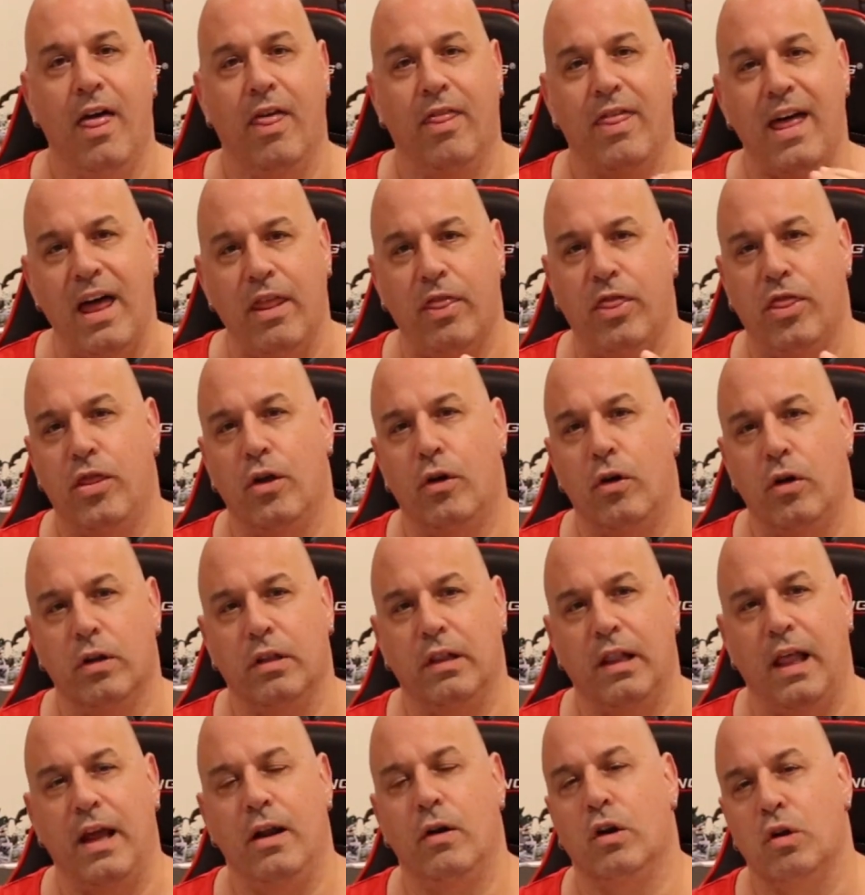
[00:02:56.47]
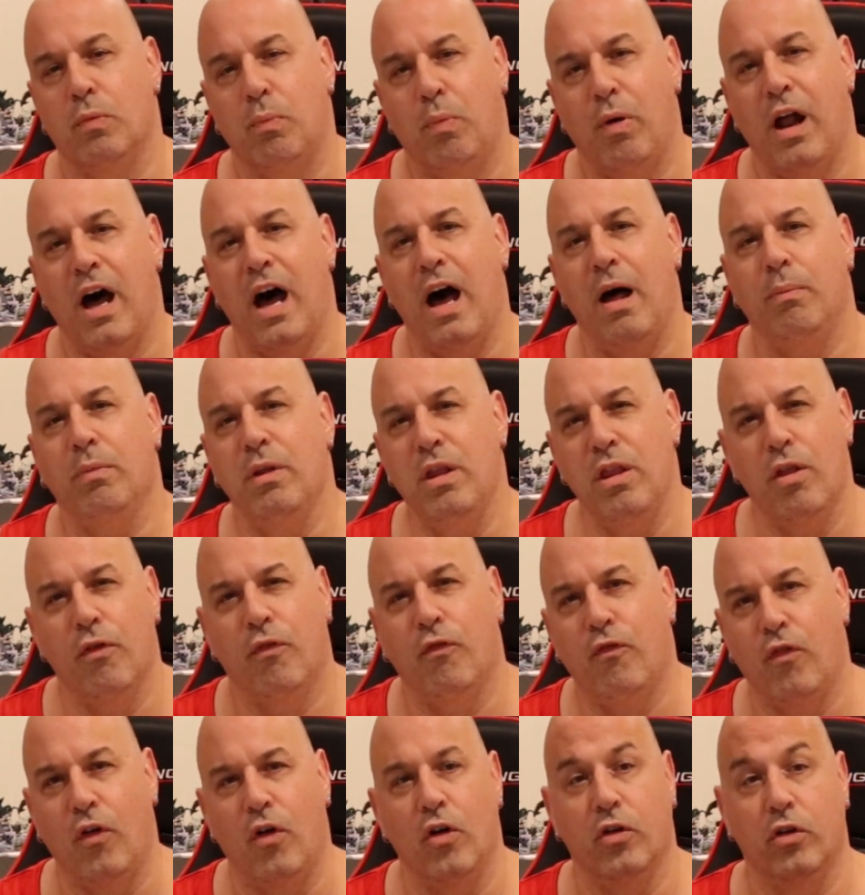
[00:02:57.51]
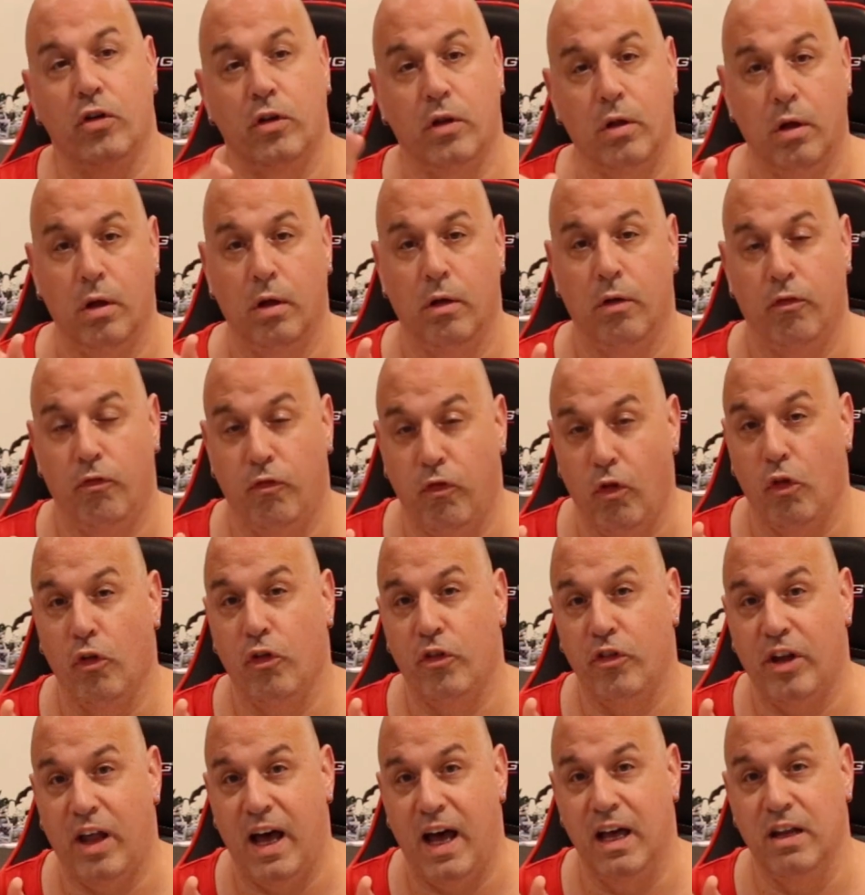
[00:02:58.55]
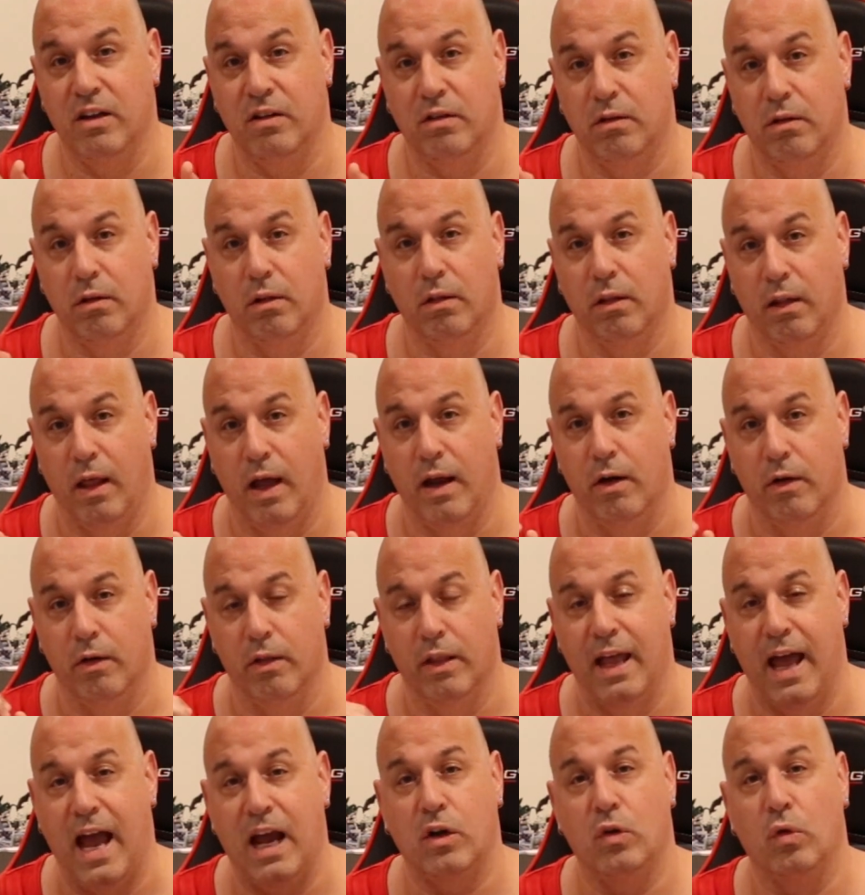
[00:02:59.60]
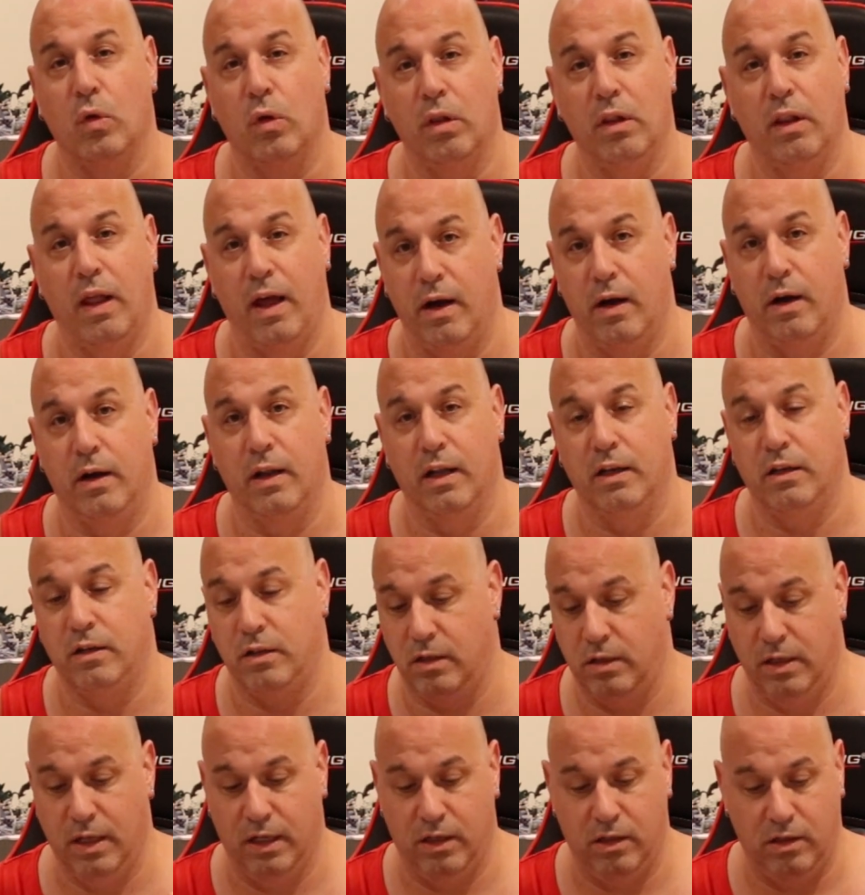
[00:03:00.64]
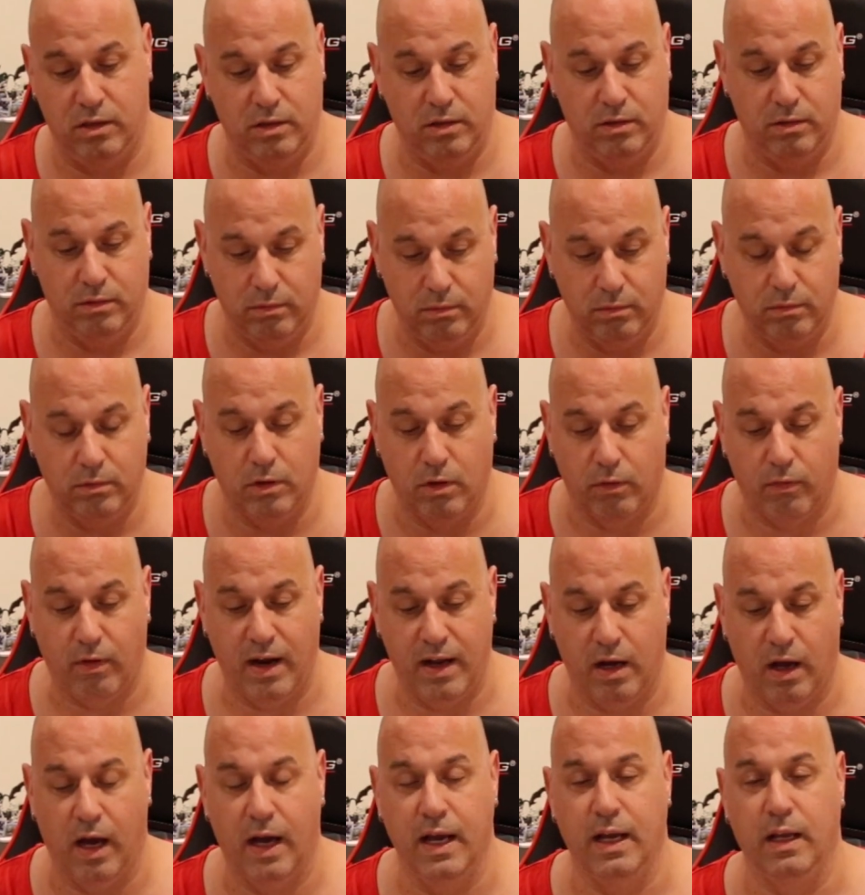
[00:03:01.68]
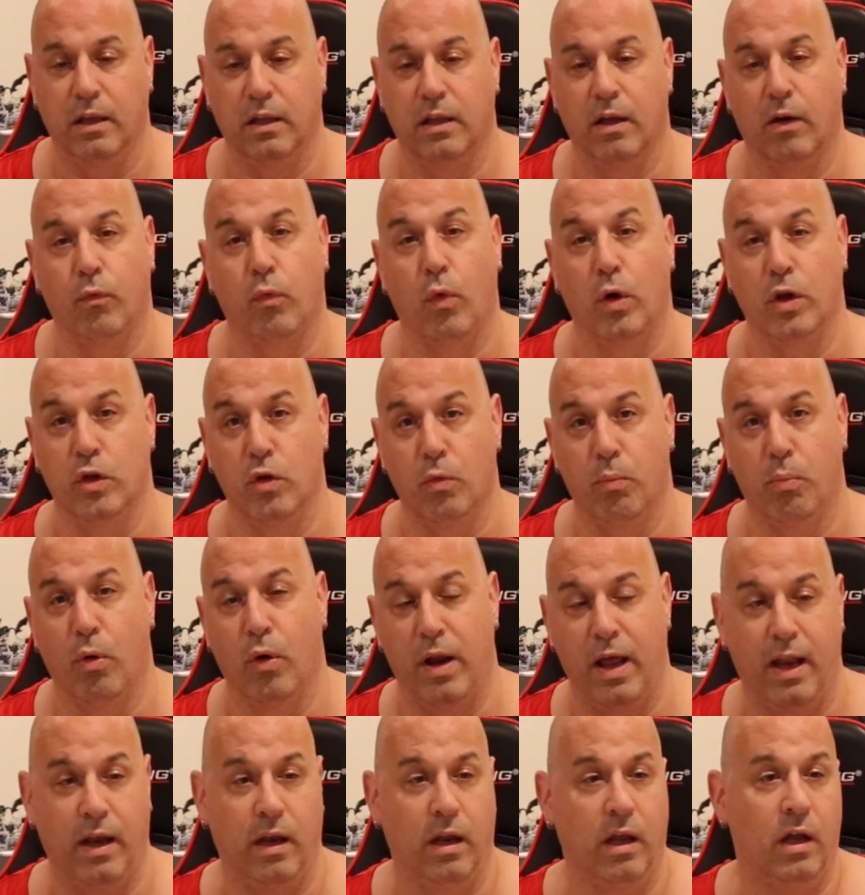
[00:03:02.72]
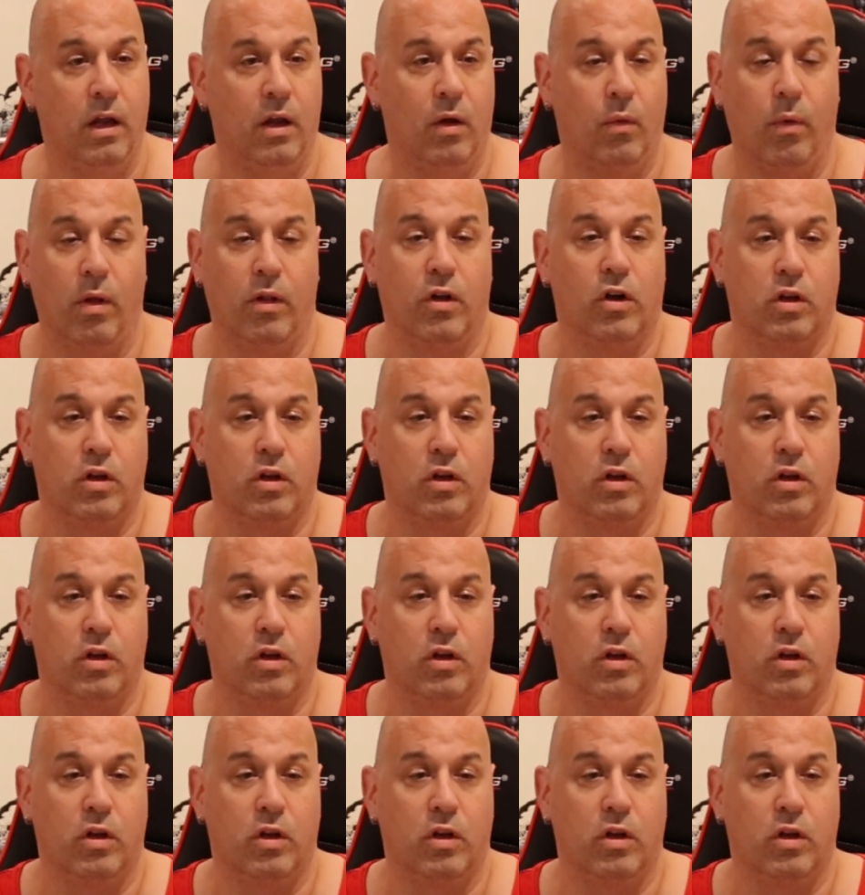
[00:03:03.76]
That third layer is probably the first full-size layer, the actual layer that's the right height of what you put in, whether